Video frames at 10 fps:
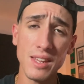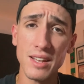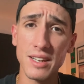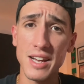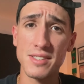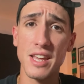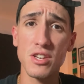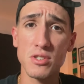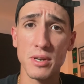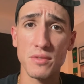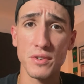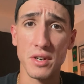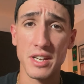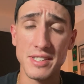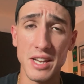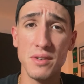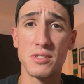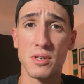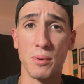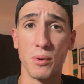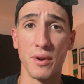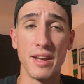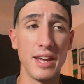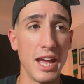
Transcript: Guys, thank you so much for your continued support.